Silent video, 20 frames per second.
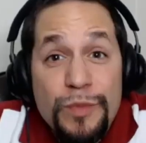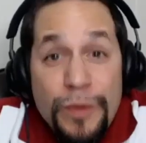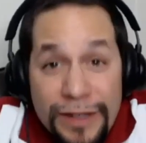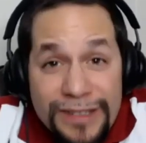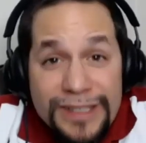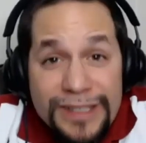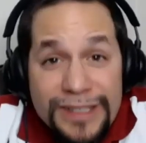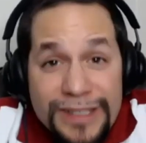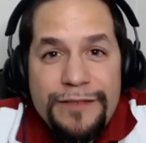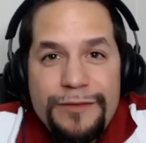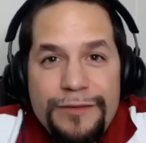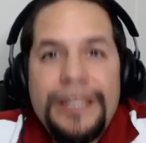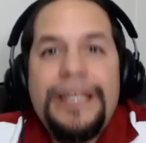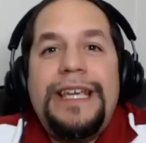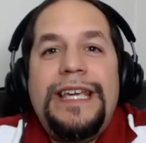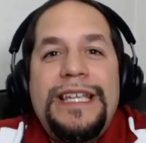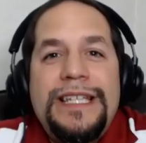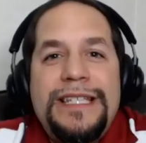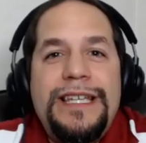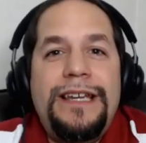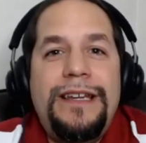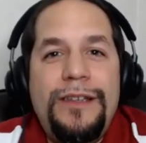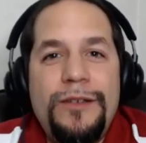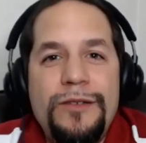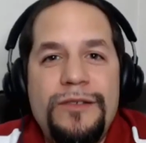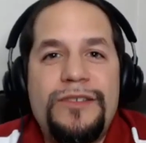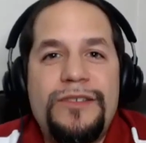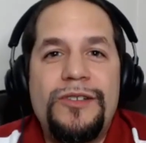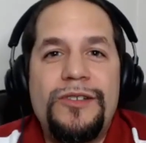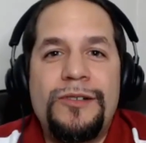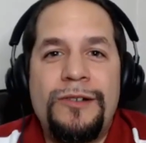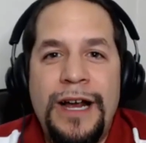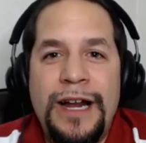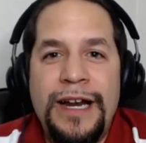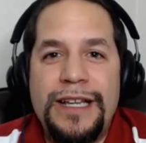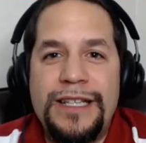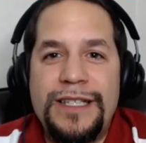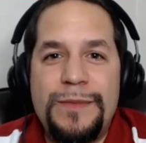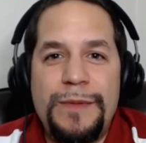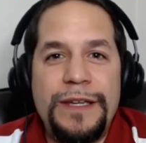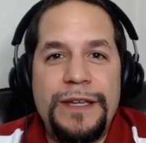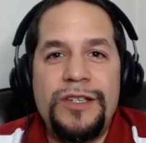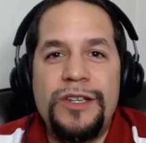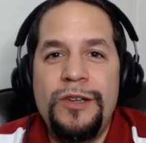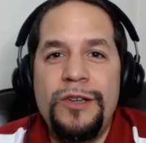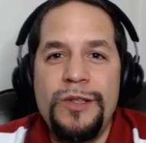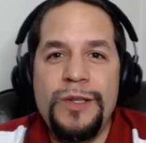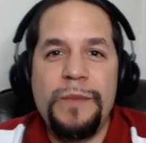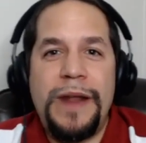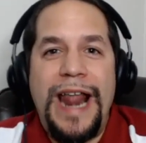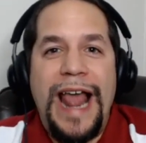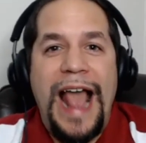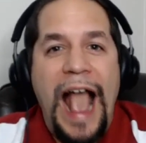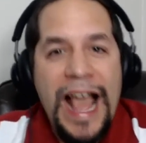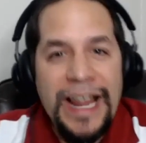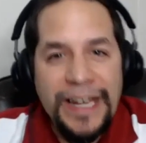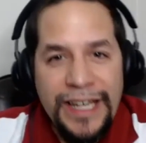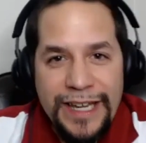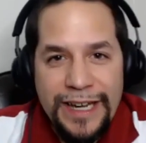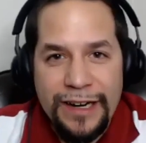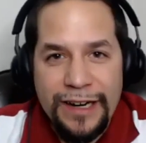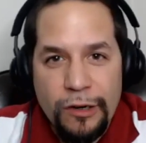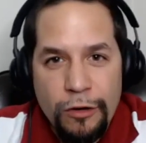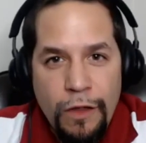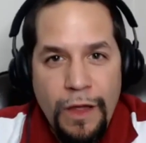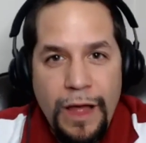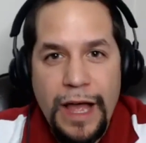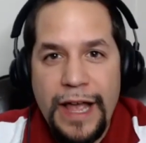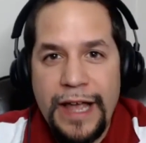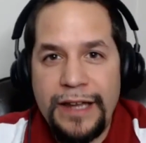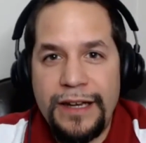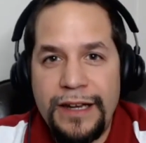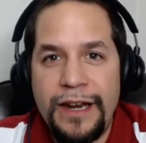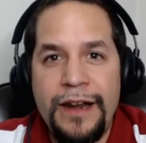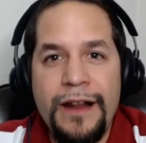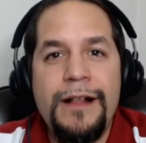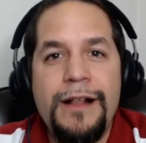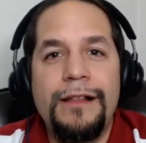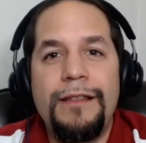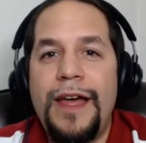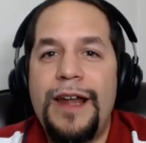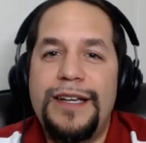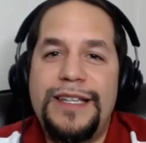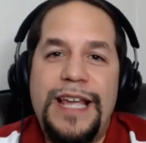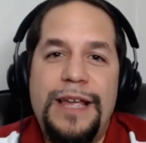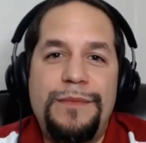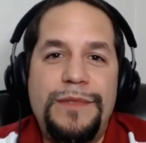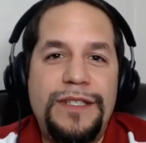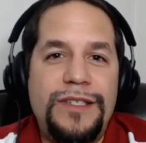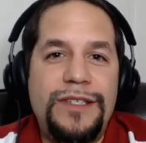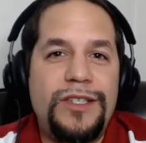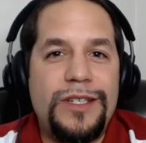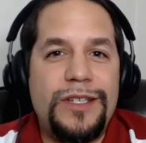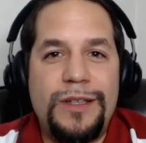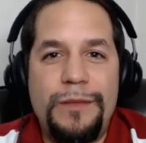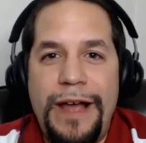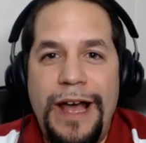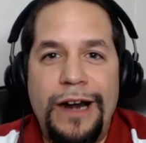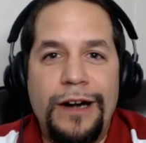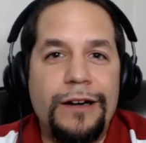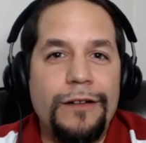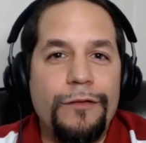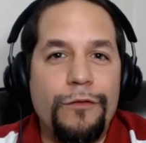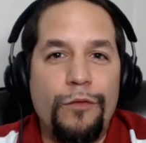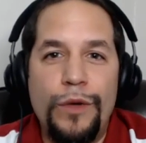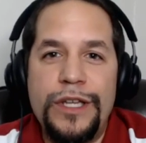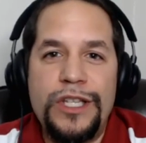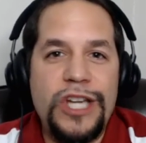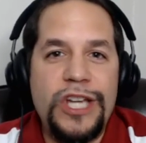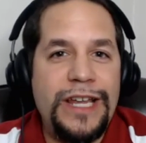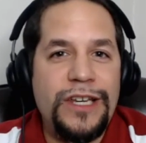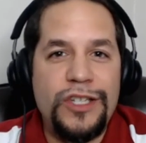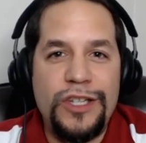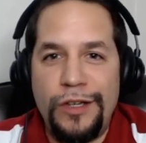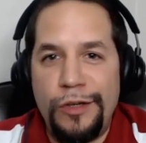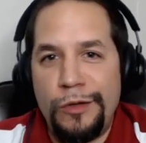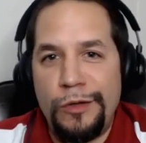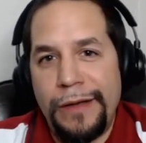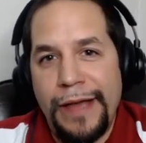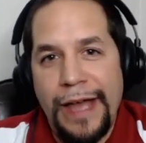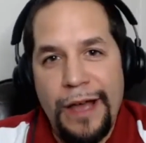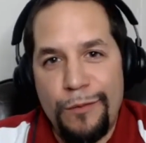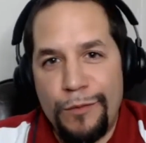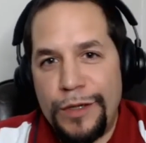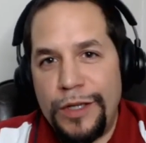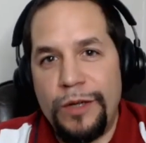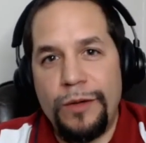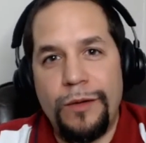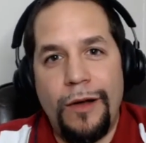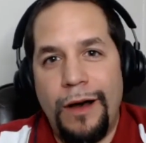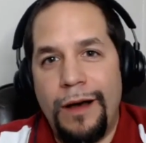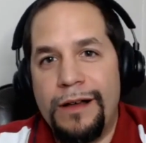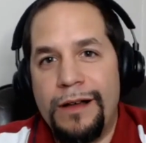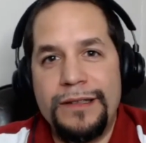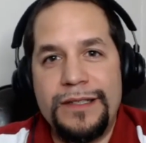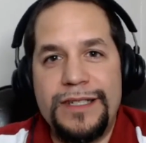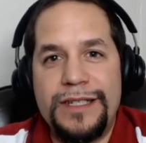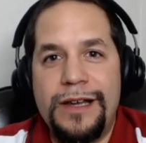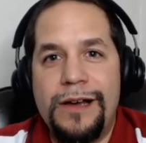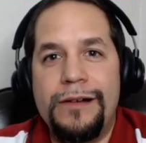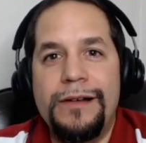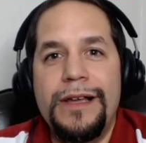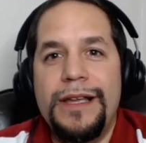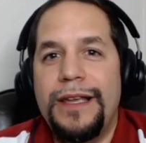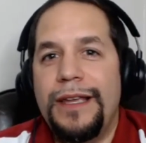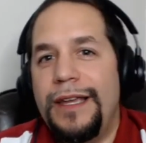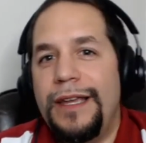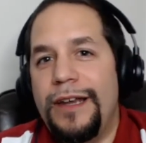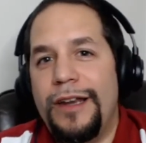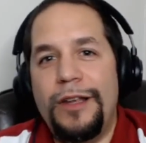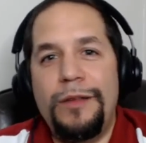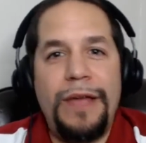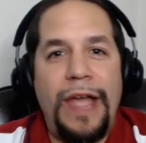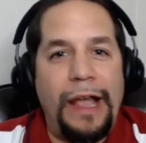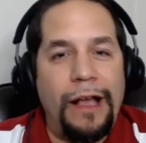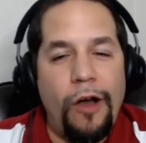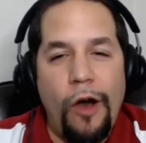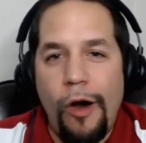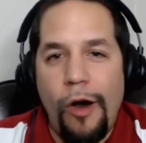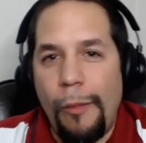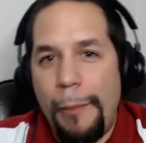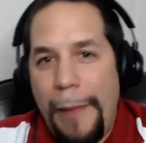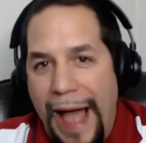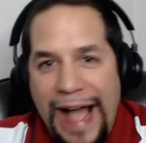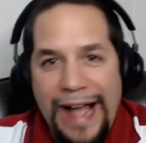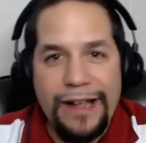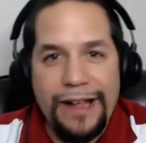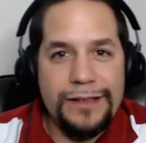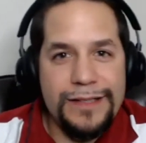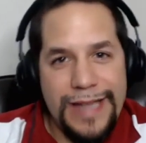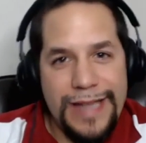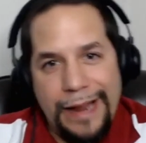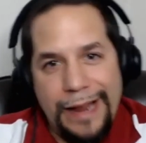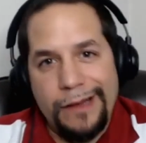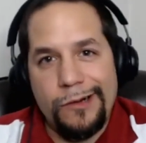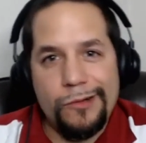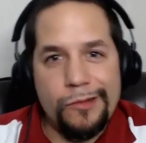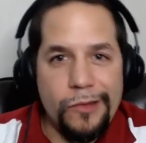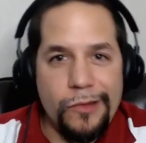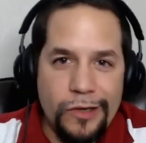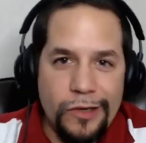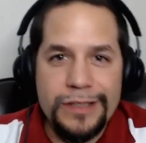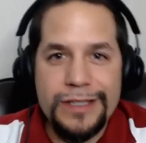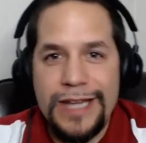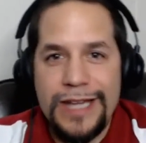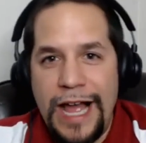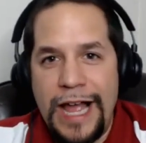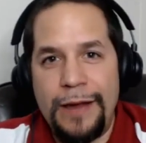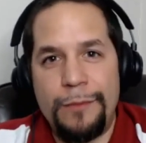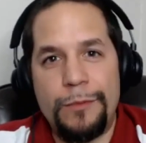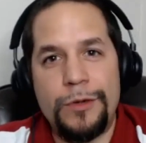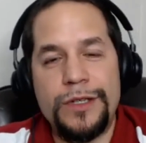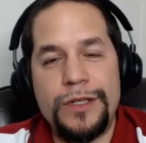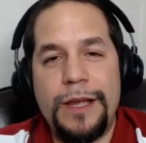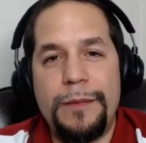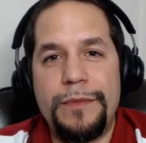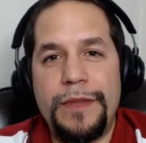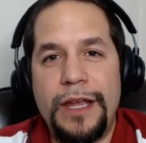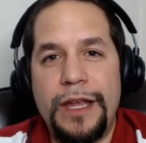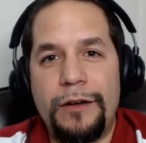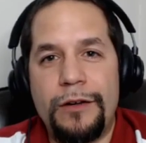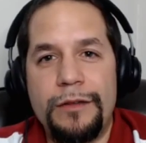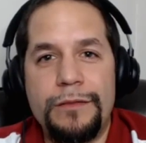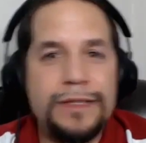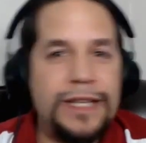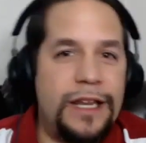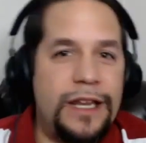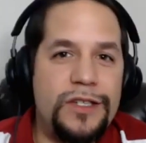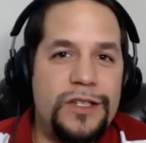relatively easy to use those credits because you can use them on any airline. And a lot of times it's just a matter of which agent you get when you call. So, you may call back a second or third time or something, or send a